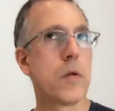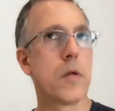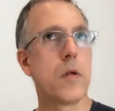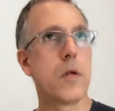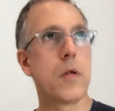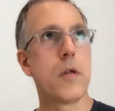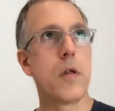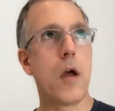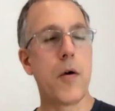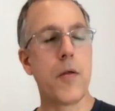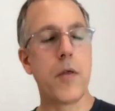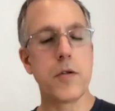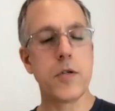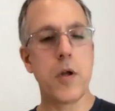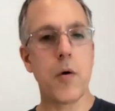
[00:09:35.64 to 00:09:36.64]
no,
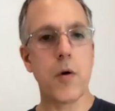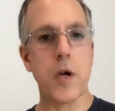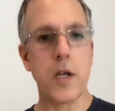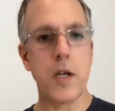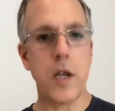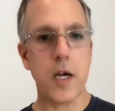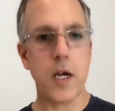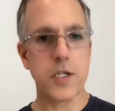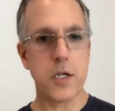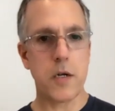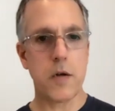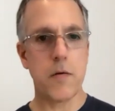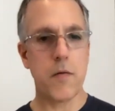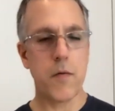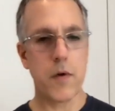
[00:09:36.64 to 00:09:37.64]
there's no
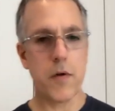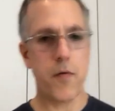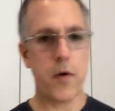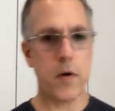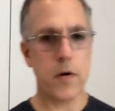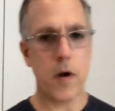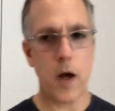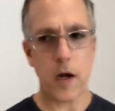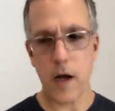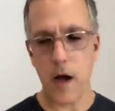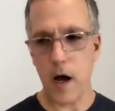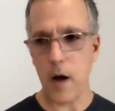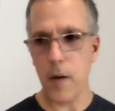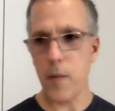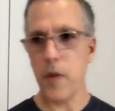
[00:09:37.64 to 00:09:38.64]
connection with
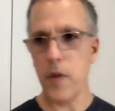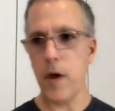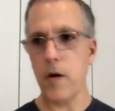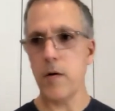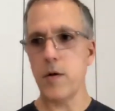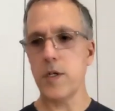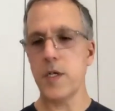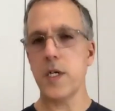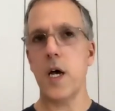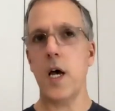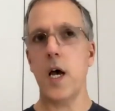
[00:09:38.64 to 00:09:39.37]
Realtor.com. There's,